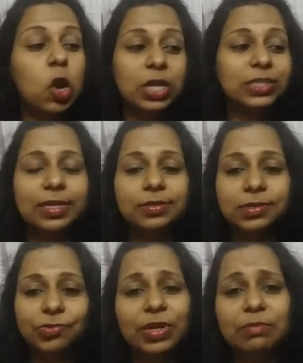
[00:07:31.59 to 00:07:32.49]
LOTUS
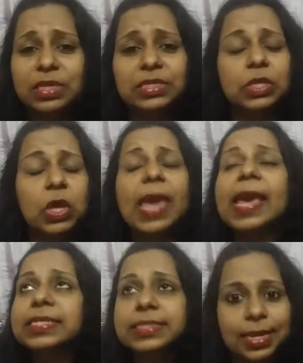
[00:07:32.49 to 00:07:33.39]
sunscreen is
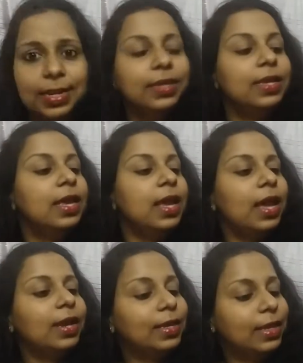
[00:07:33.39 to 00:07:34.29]
excellent.
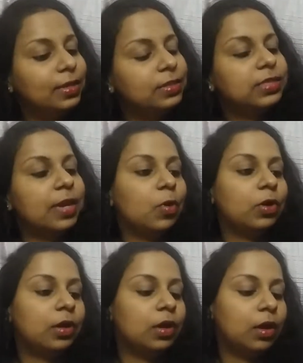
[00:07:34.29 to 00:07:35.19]
And again this I
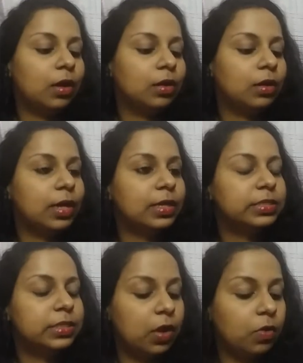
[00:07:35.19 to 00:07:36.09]
bought in a
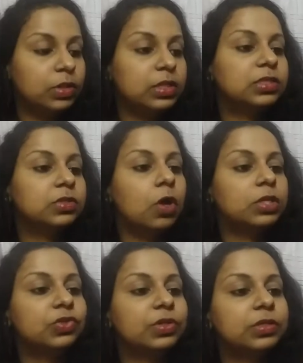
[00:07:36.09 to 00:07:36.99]
discount. This
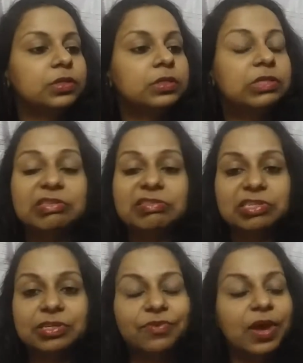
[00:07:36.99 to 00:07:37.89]
cost
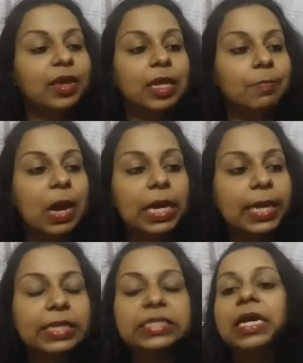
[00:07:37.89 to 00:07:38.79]
365 in
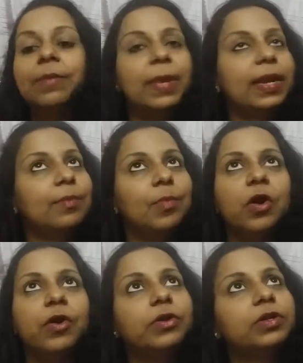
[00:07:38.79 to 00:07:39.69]
market, but I
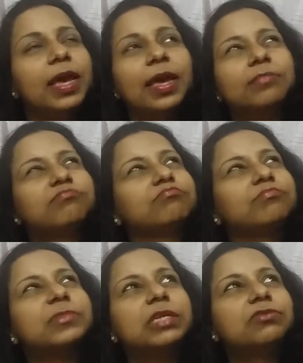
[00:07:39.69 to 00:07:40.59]
bought like
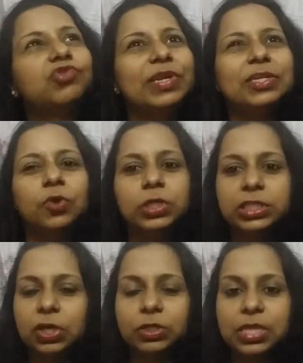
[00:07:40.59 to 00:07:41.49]

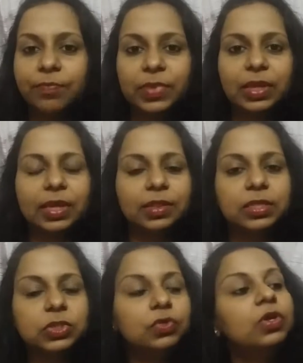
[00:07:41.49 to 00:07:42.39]
320 or something, I
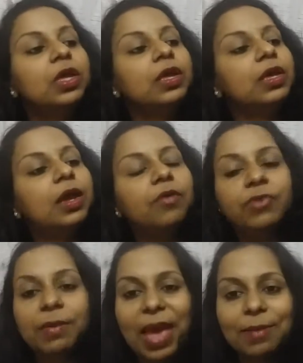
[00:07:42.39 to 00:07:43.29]
think so, yeah,
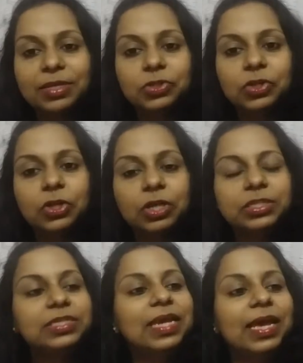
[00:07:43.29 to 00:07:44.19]
from amazon.in.